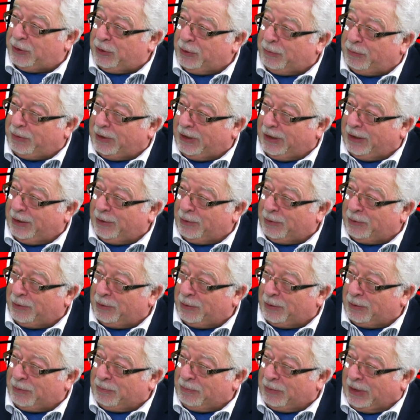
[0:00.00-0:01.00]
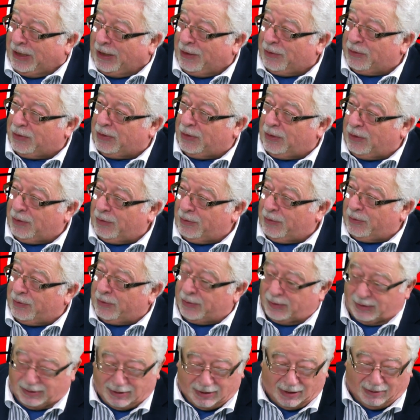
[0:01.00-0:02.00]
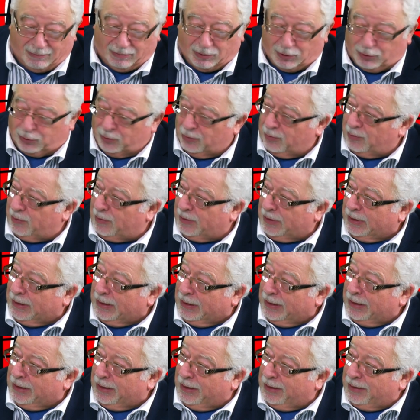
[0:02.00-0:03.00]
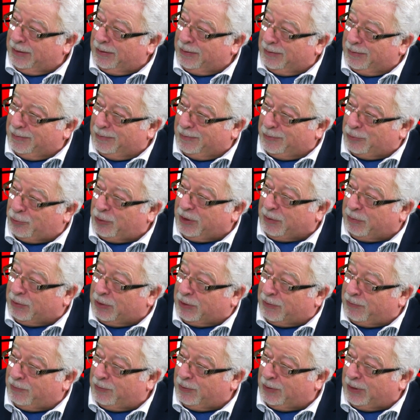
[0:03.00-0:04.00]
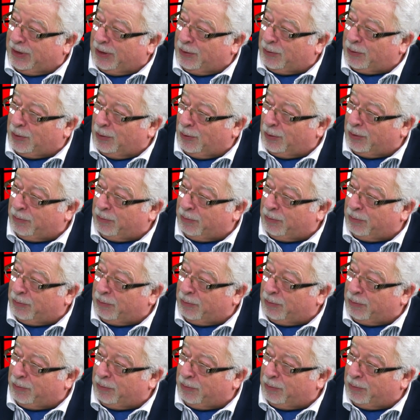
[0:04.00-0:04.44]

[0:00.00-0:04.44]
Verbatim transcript: you pay on, on alcohol covers your treatment for yeah. alcohol